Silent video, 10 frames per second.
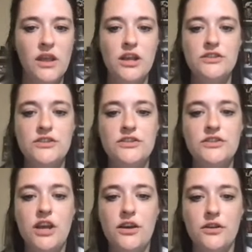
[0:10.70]

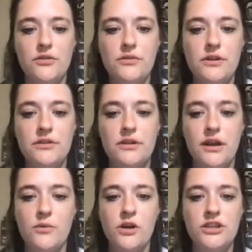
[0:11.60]
So,
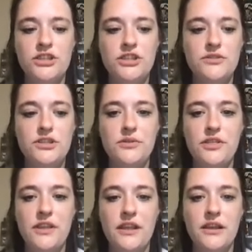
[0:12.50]
I want you to
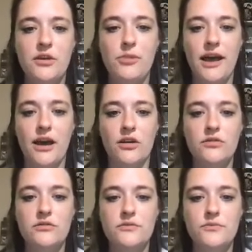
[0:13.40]
think
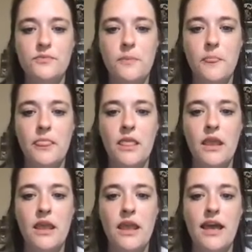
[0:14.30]
about,
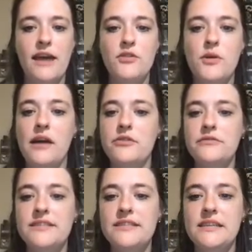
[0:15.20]
have you ever
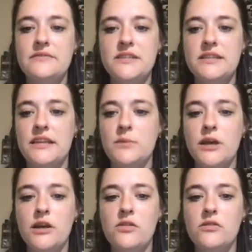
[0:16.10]
received an
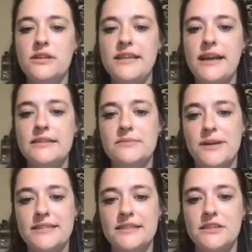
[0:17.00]
email or a text
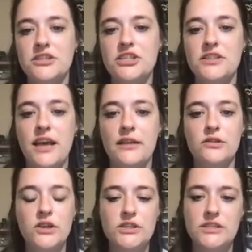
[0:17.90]
message that
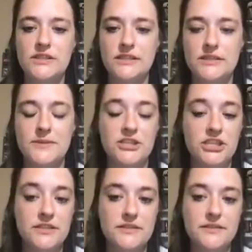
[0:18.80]
looked
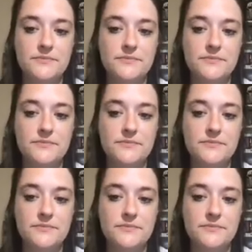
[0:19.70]
suspicious?